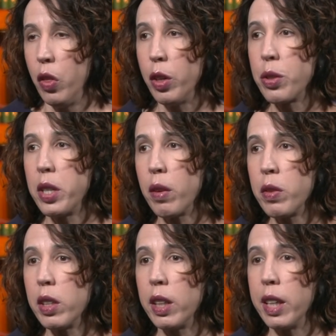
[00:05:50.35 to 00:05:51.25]
There's
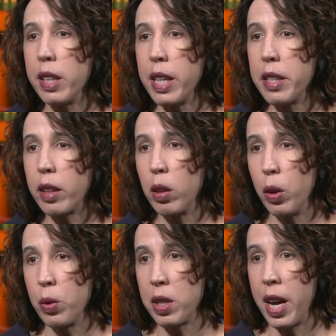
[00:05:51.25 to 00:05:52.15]
definitely a need to
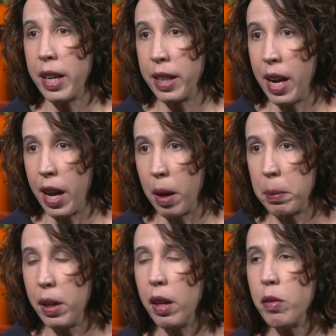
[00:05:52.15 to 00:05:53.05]
close that gap.